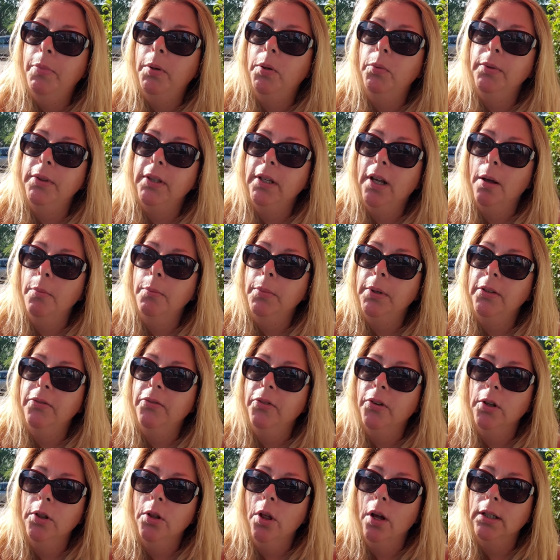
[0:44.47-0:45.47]
with the company
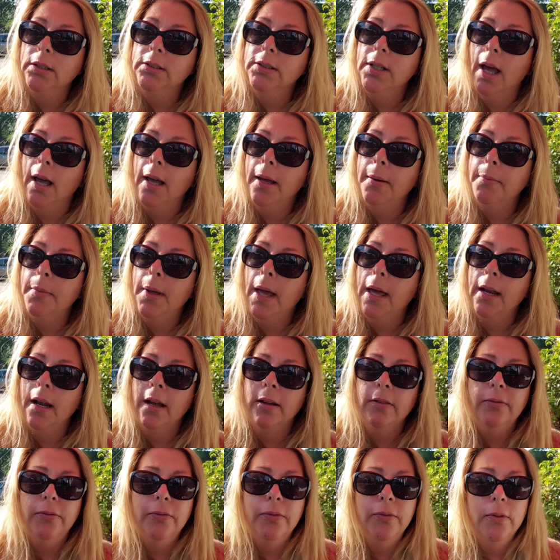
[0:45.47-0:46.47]
for a long time, and
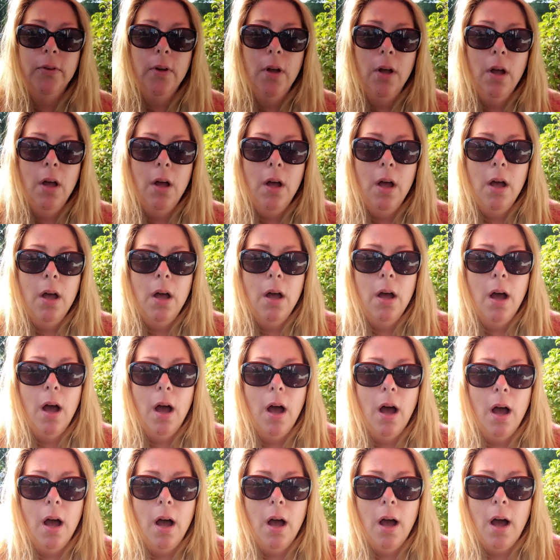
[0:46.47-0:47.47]
I
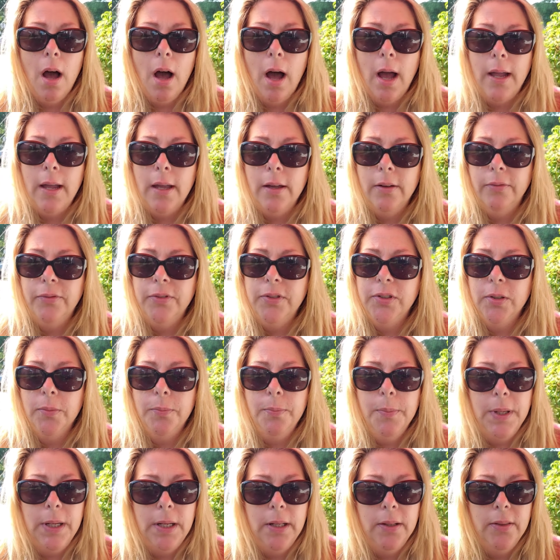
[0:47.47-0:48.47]
have
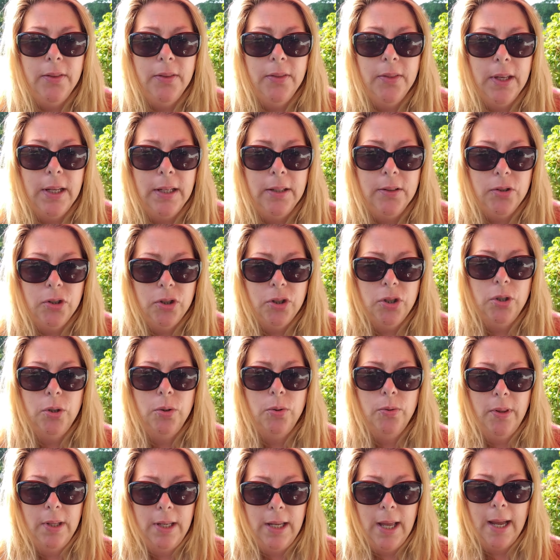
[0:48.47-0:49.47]
submitted things
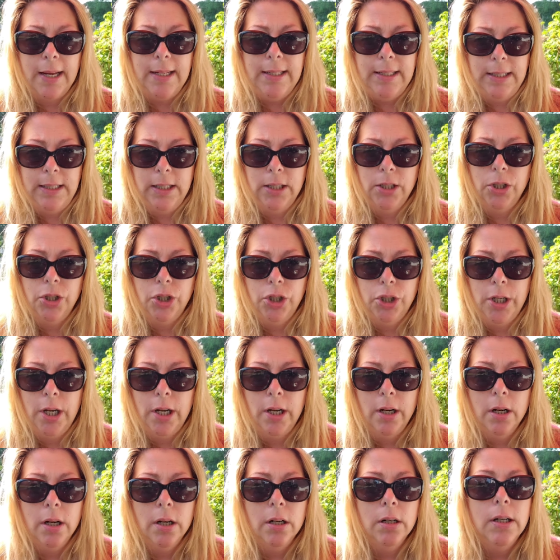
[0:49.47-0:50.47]
to the idea
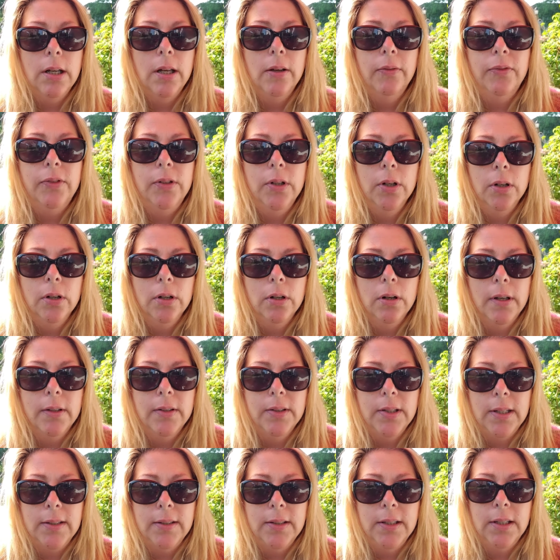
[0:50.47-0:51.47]
share. If you're a
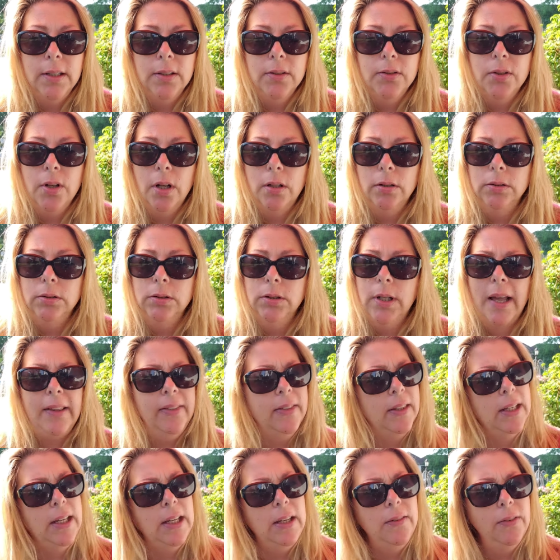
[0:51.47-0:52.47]
Scentsy consultant, I
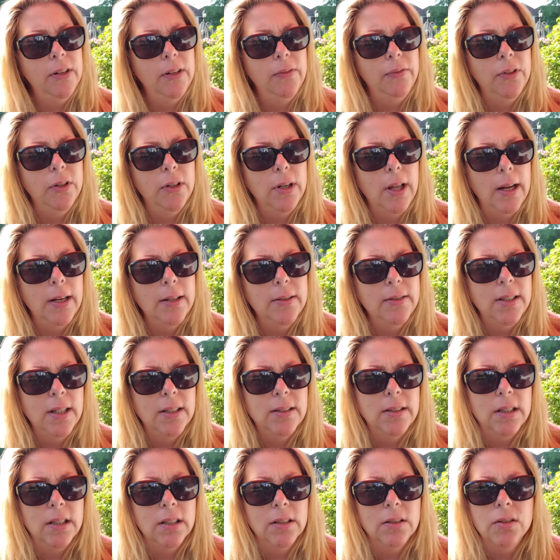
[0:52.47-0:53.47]
think even if you're not a
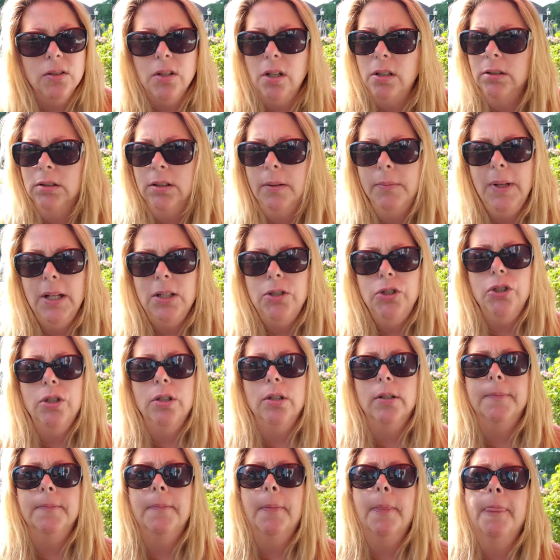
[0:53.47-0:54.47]
Scentsy consultant, I'm not
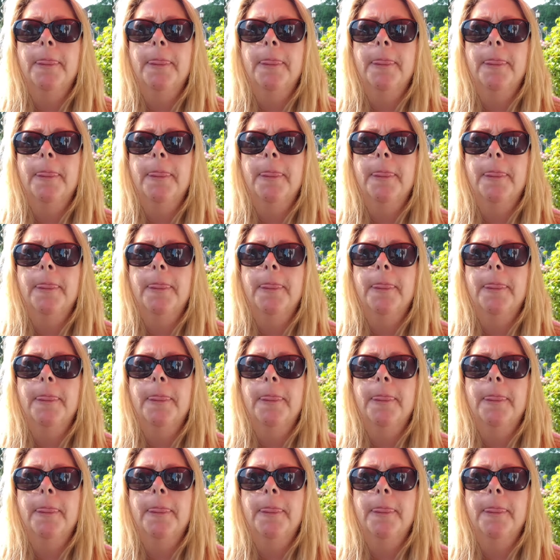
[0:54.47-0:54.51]
sure.